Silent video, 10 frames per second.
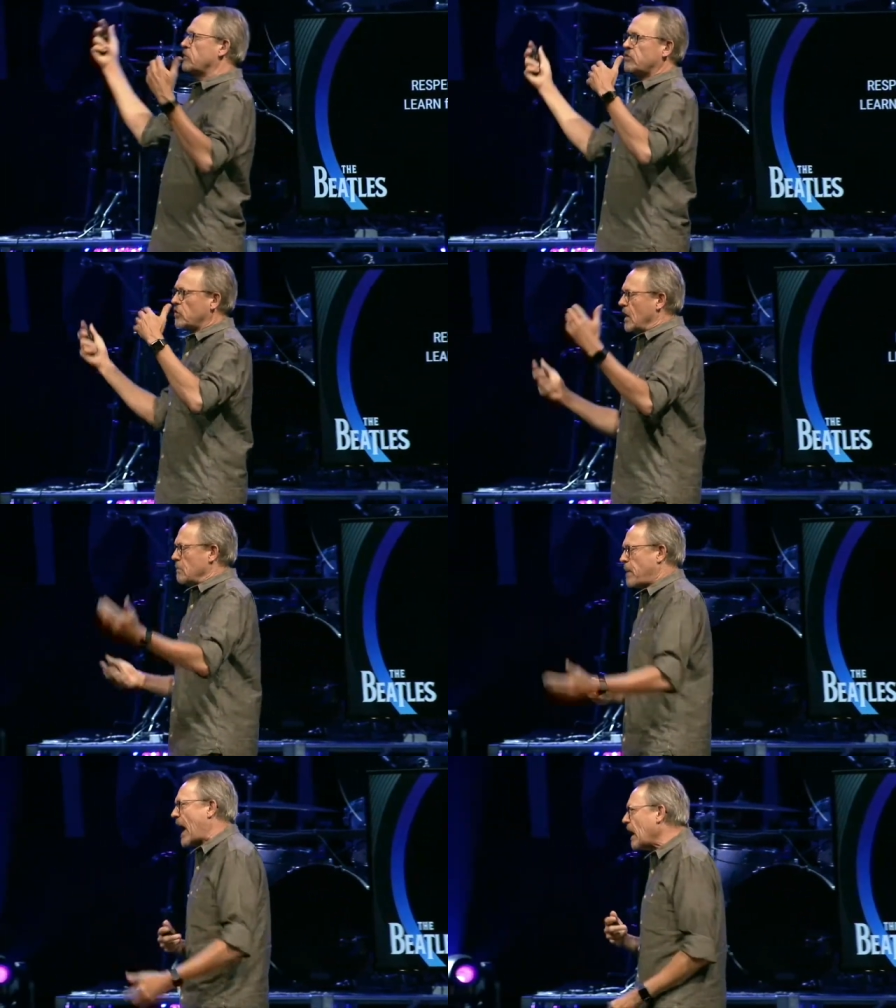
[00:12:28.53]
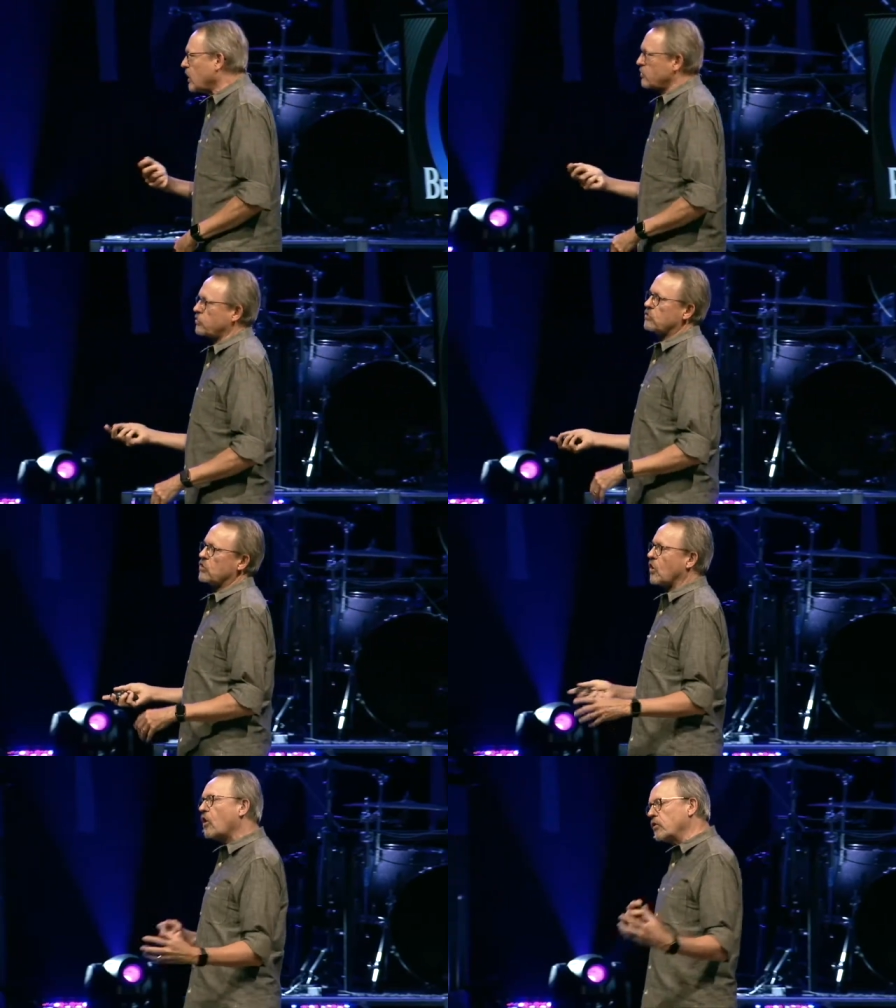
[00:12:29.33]
his palaces
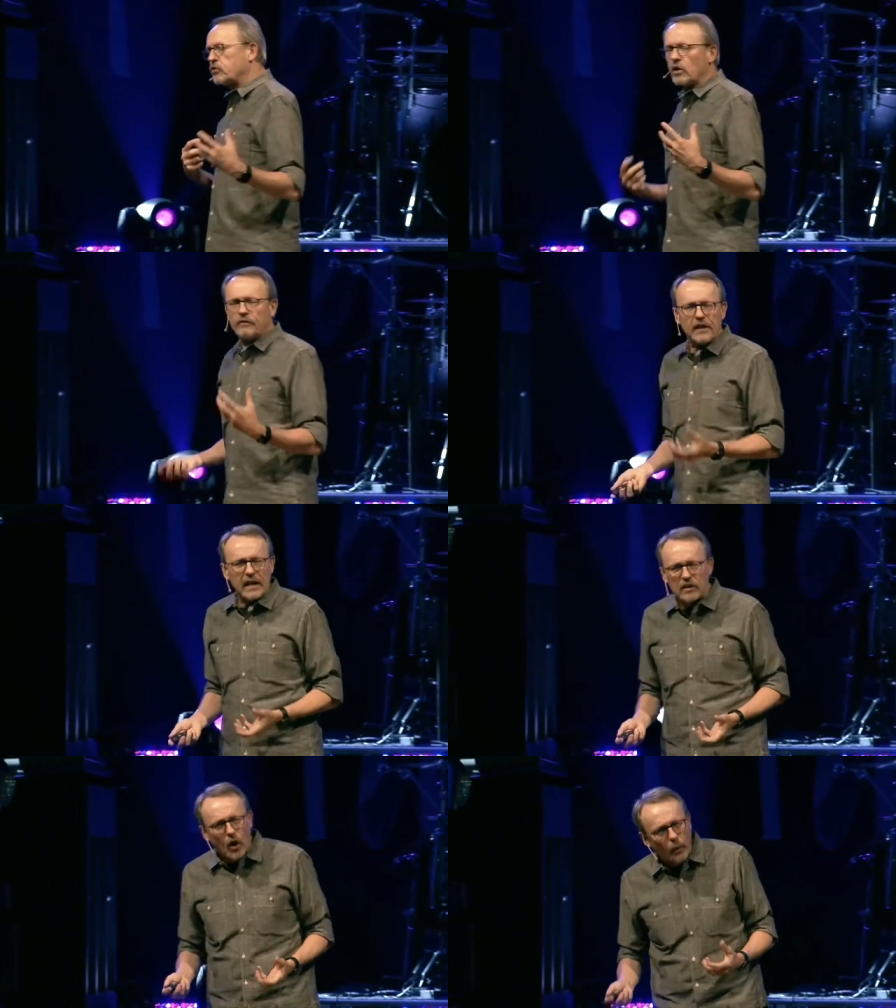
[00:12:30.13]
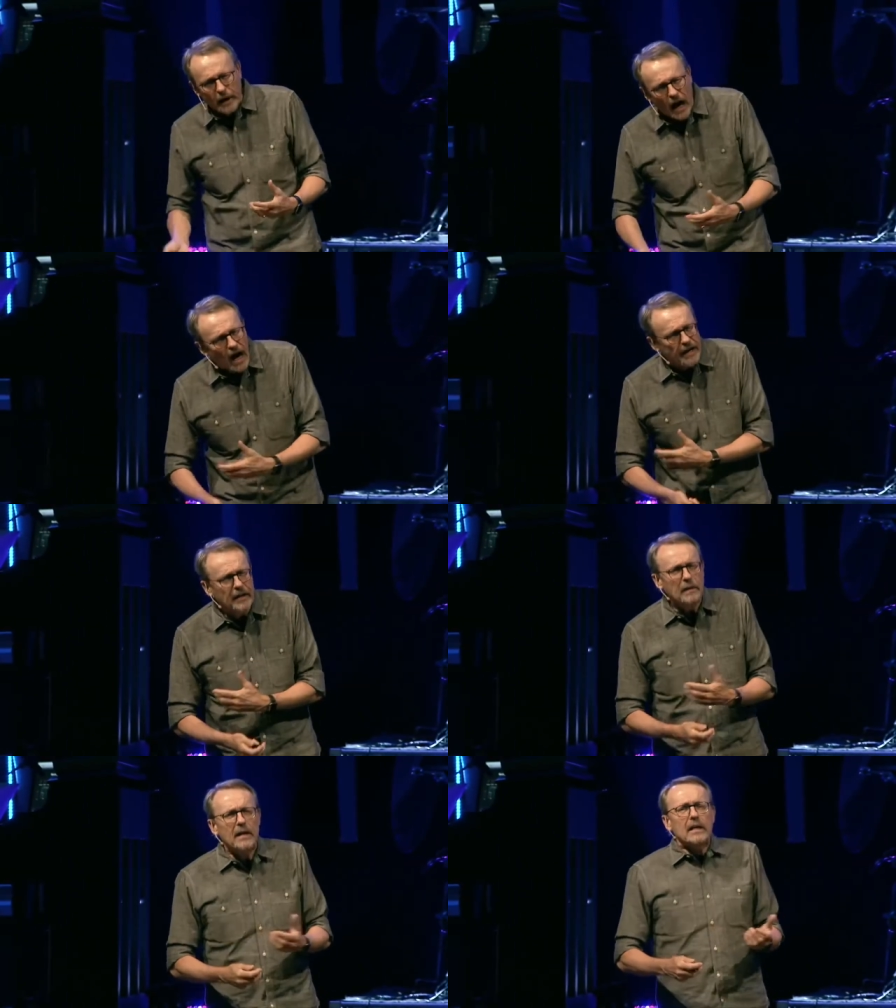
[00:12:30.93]
and all the stuff he had going on.